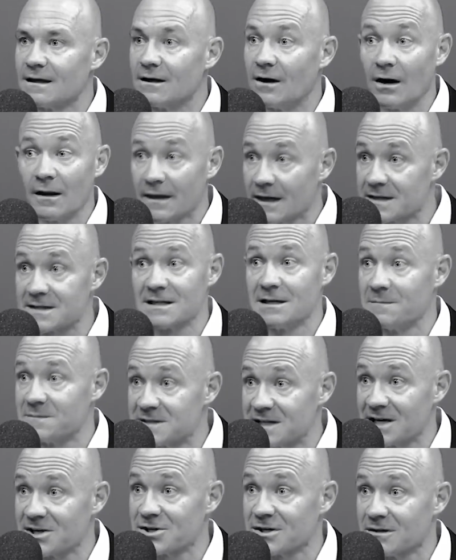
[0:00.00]
I think it's an
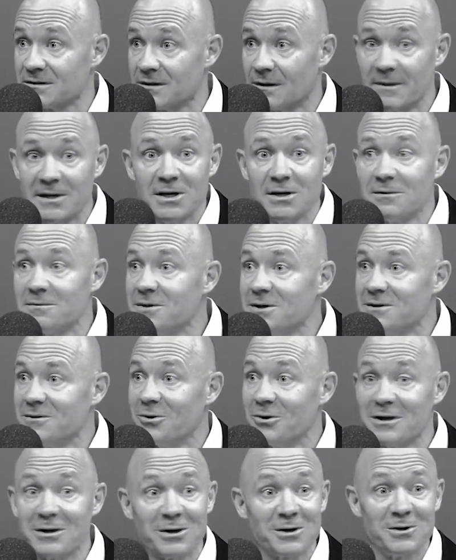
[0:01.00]
obsession. I mean,
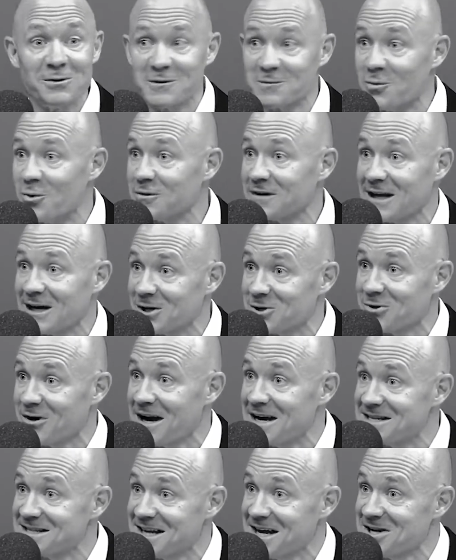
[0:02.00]
all you got to do is walk down a
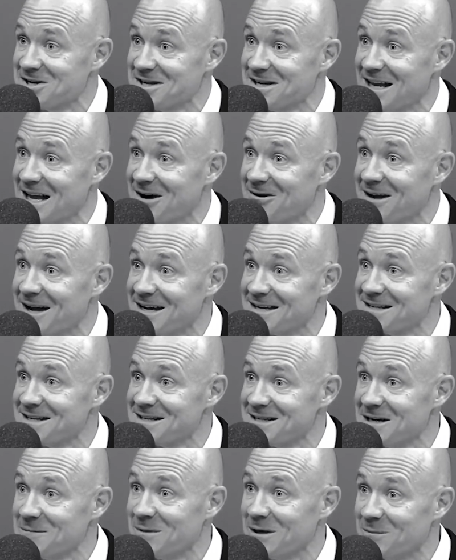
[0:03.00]
train station nowadays and
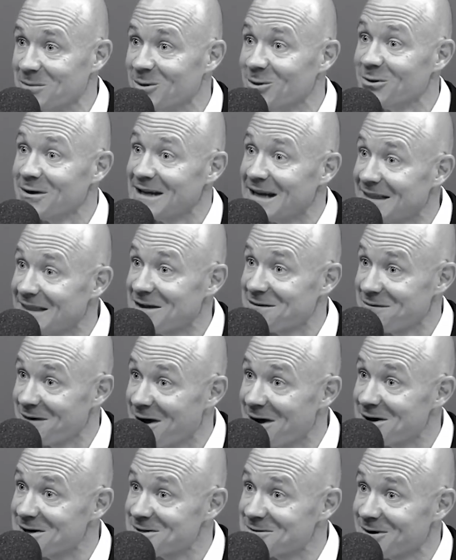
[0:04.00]
see people looking at their
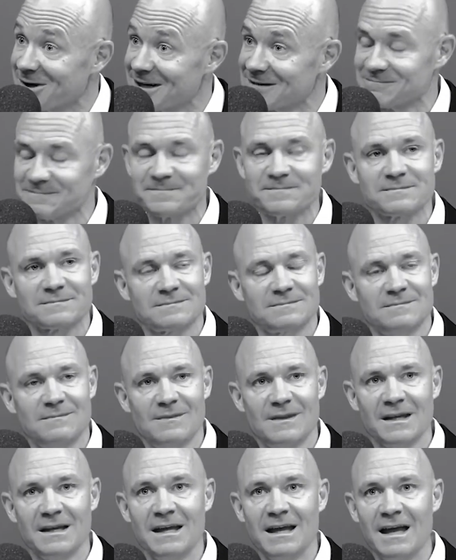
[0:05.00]
phones, right?
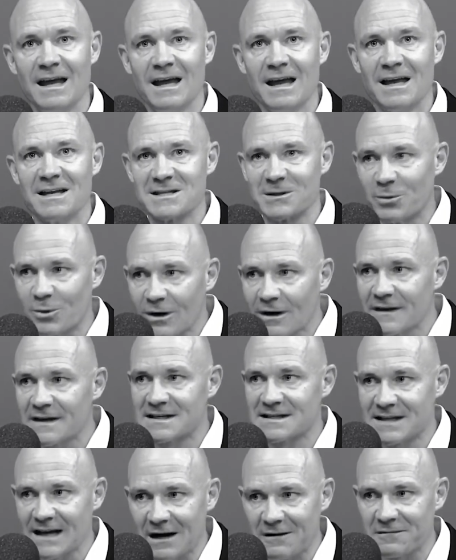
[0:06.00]
So all of this
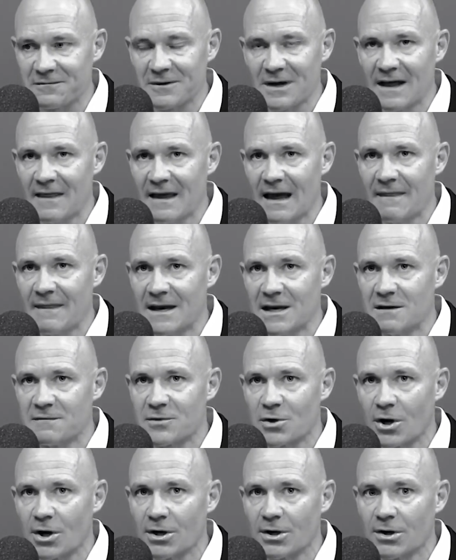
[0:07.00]
stuff, and then you've
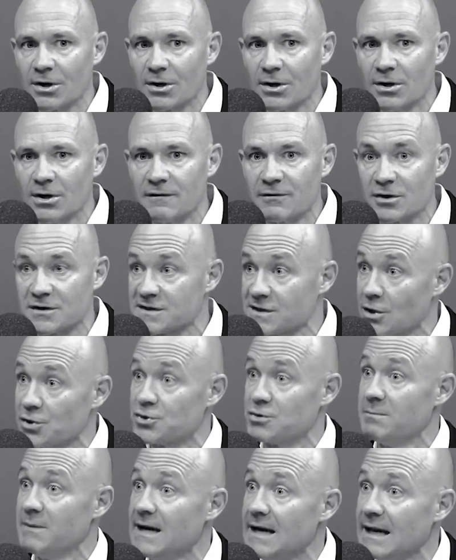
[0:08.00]
got
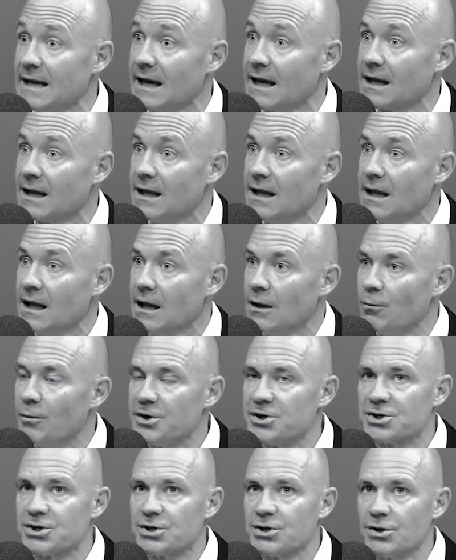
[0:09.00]
social media,
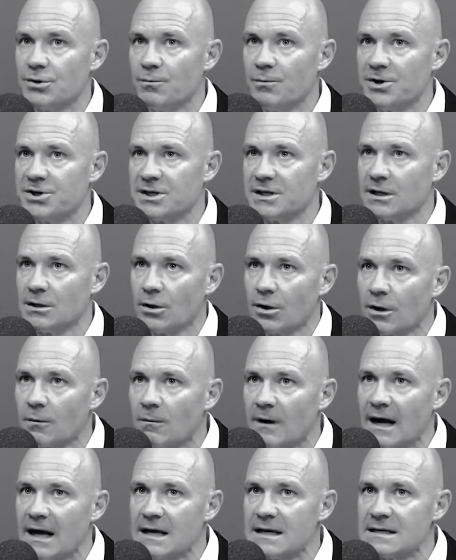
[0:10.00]
which in a lot of
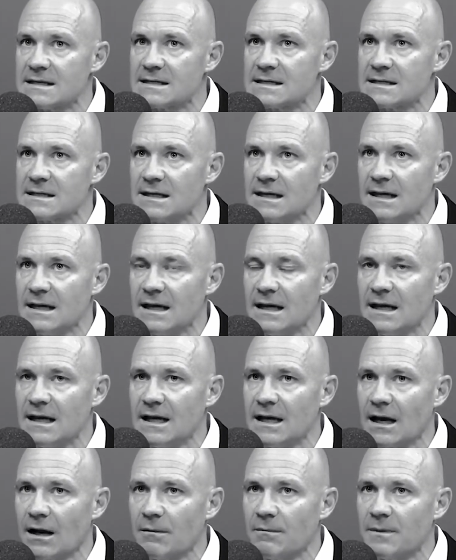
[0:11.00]
ways,
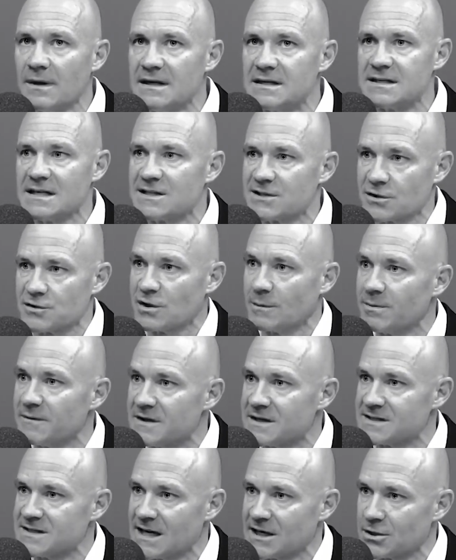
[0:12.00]
you know, it sits on top of
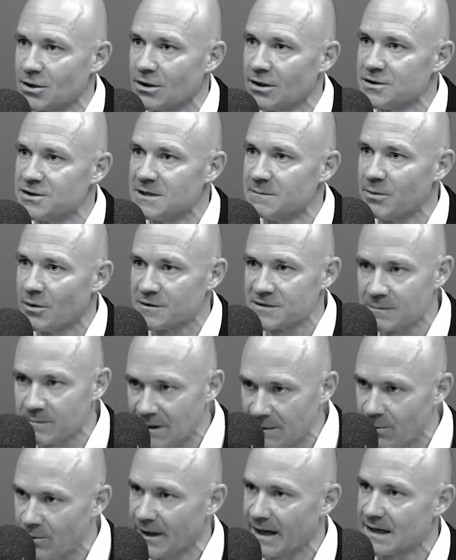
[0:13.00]
this technology box, and
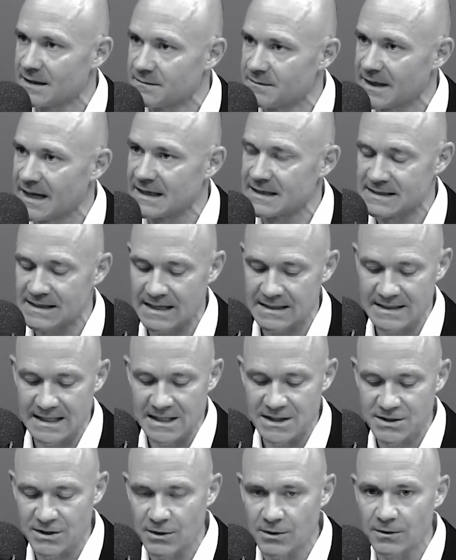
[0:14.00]
people get sucked
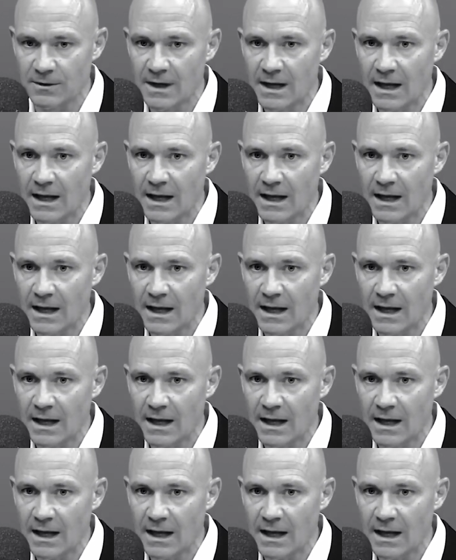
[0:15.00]
into.